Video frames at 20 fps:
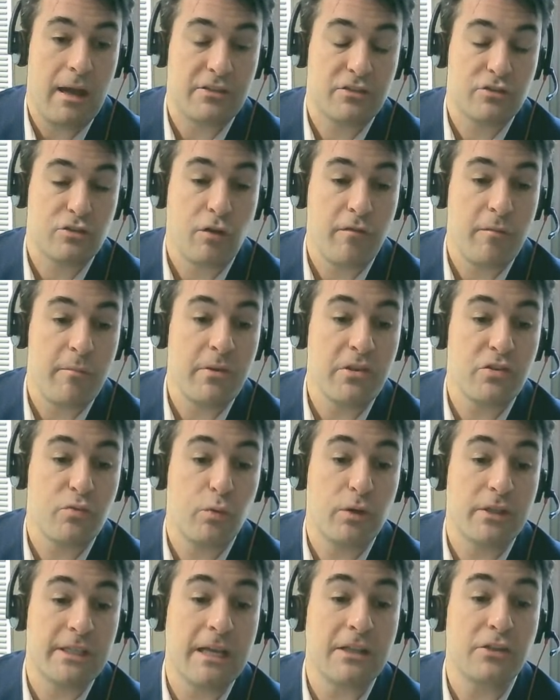as
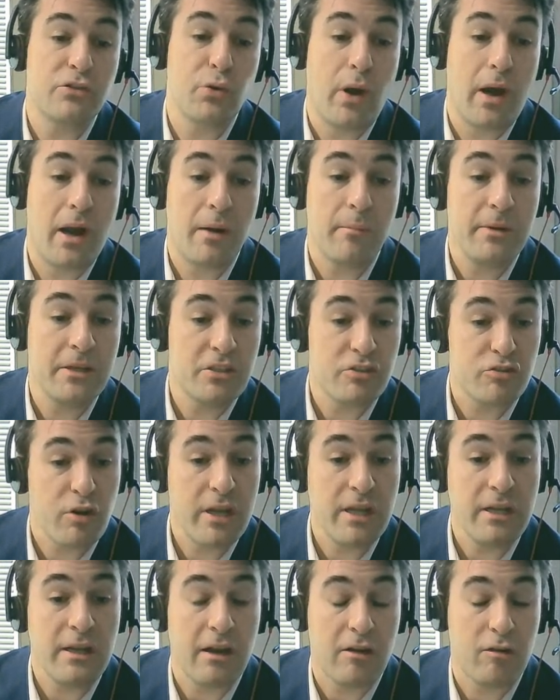governments, we tend to
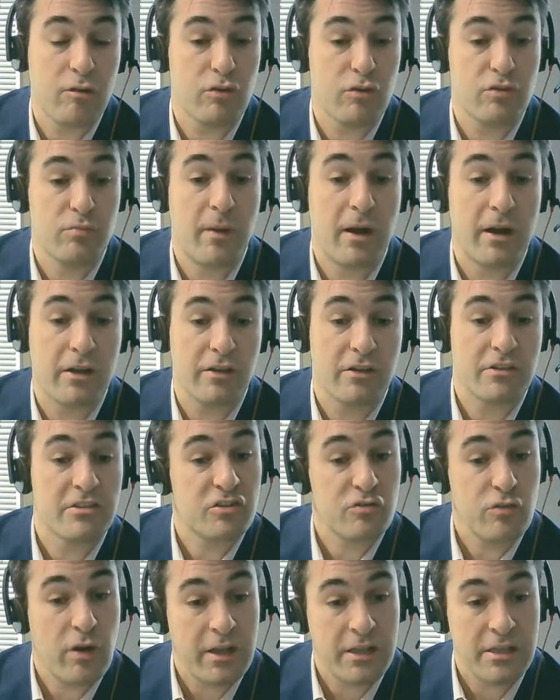arbitrate across market
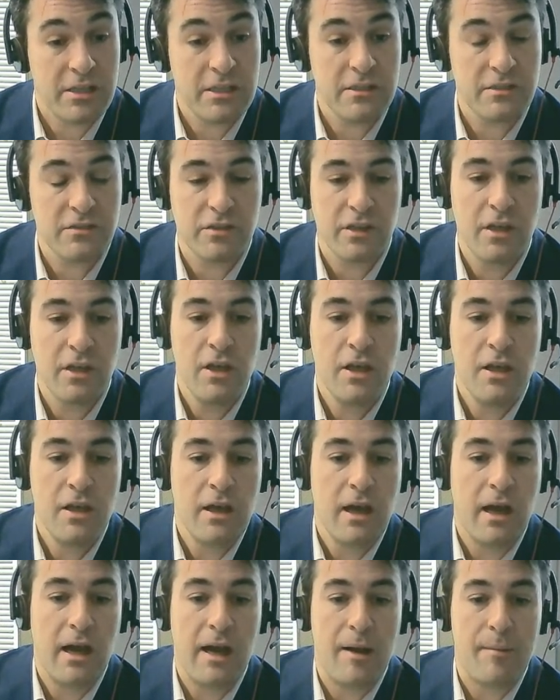strategies.
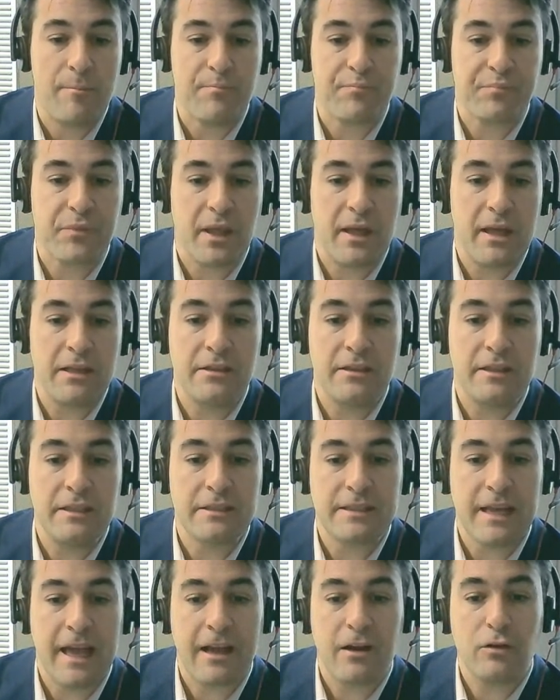In
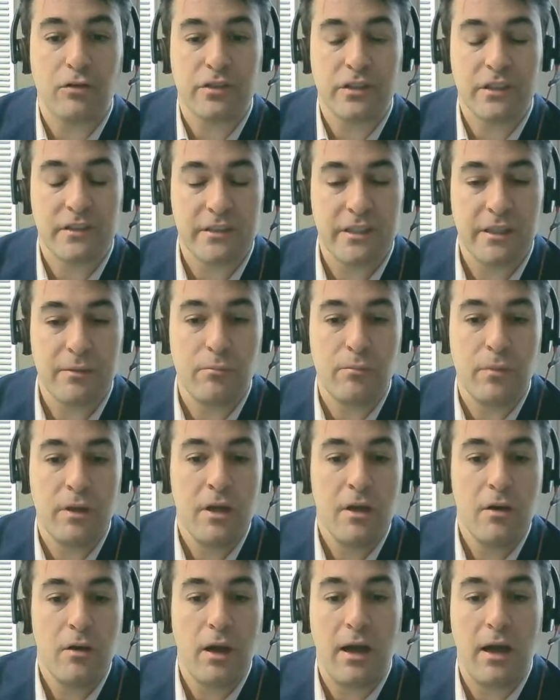this ecosystem,
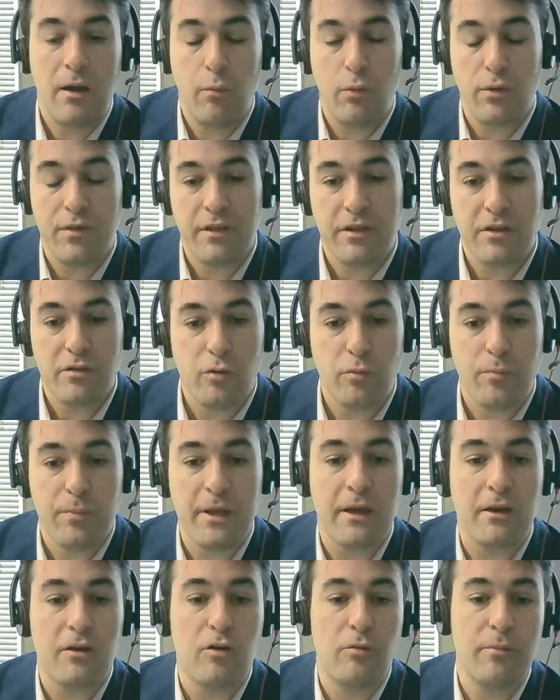with the
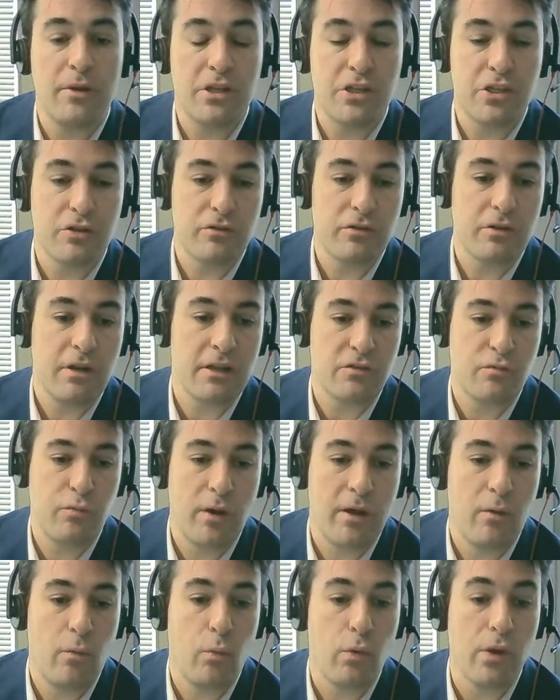European Commission as
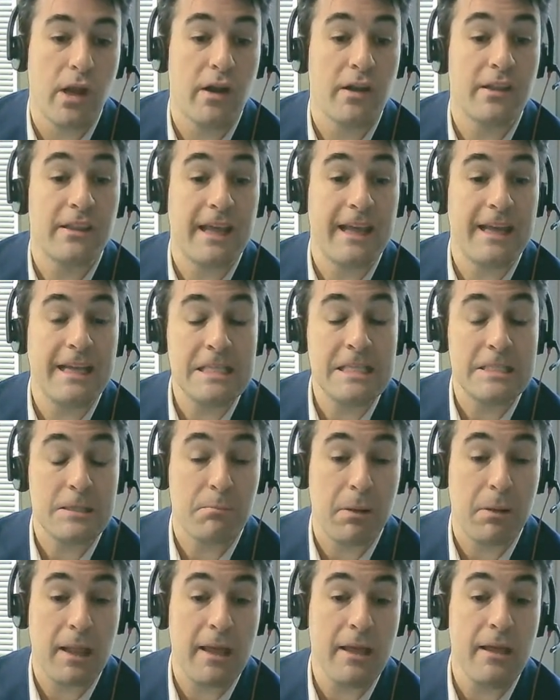well, we are at the
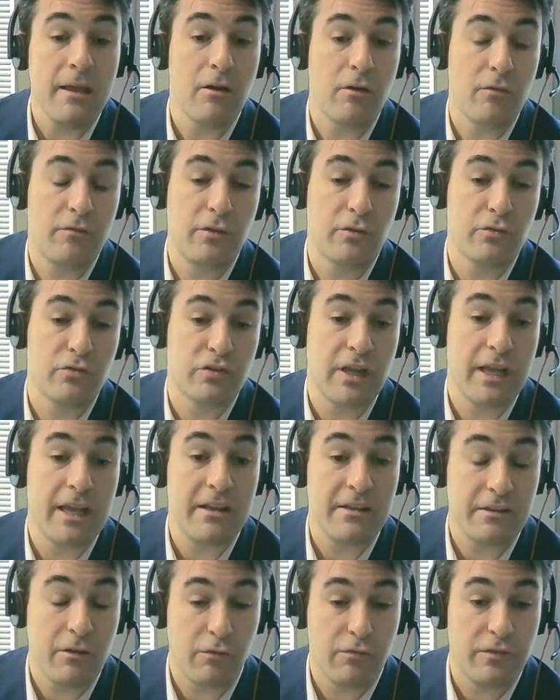interplay
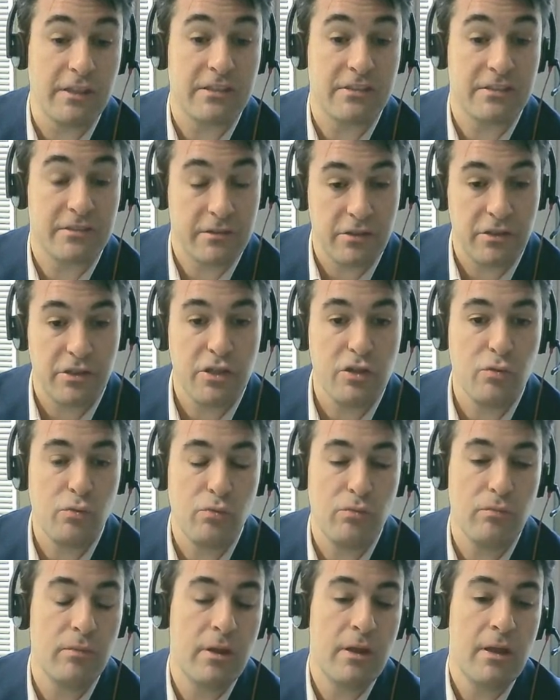of these
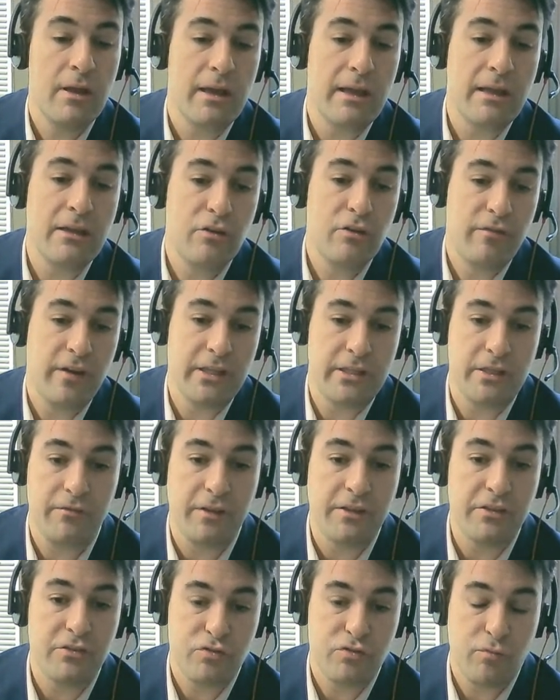new
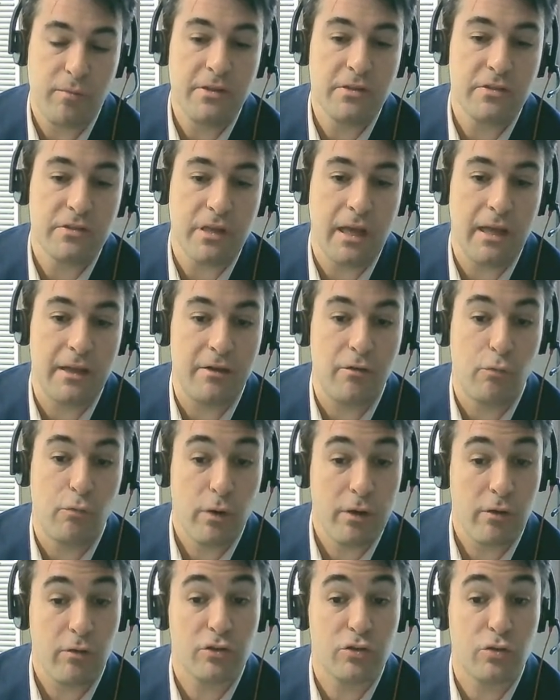innovative instruments and
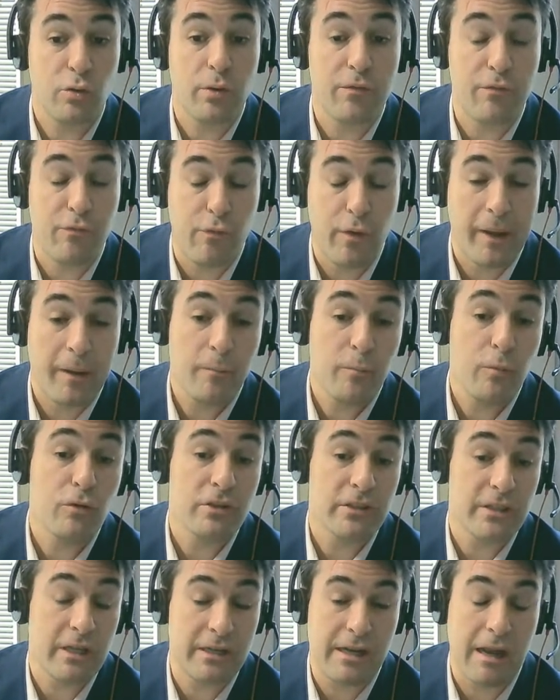regulatory
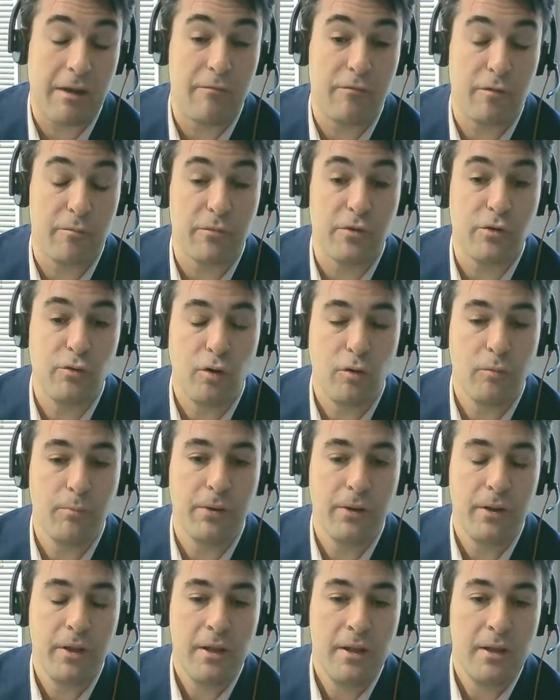frameworks that come from
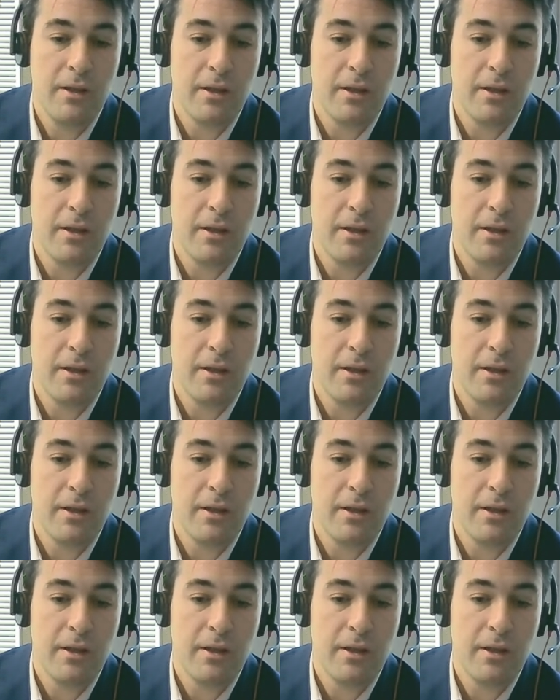Europe.